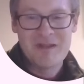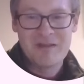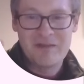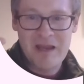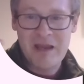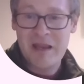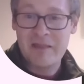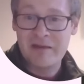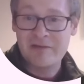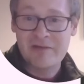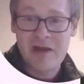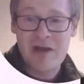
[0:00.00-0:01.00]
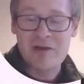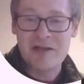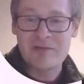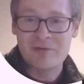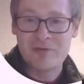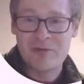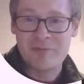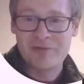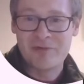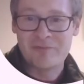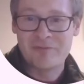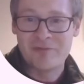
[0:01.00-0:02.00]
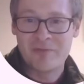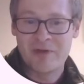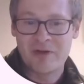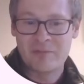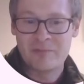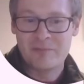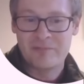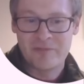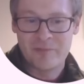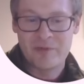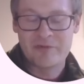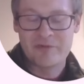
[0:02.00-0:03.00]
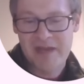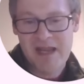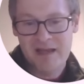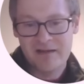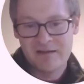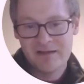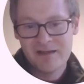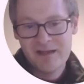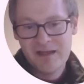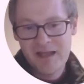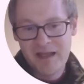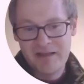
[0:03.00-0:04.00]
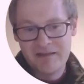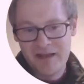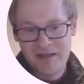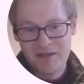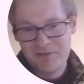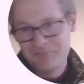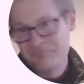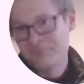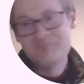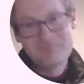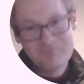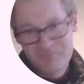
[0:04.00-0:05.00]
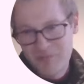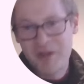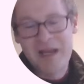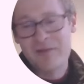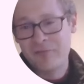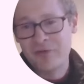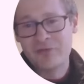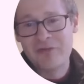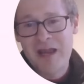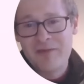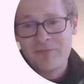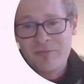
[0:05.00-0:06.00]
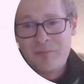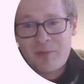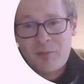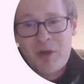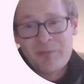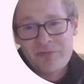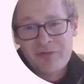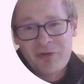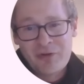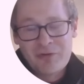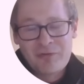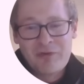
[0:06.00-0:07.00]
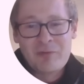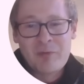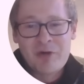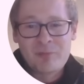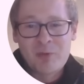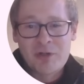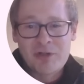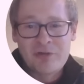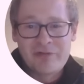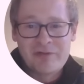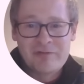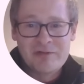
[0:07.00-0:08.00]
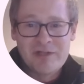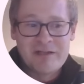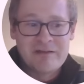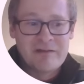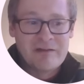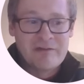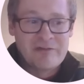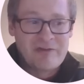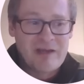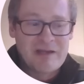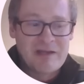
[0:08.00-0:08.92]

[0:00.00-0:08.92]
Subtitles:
the entirety of a chromosome from their dad, and then on average half from their mom. So they're much more closely related than, say,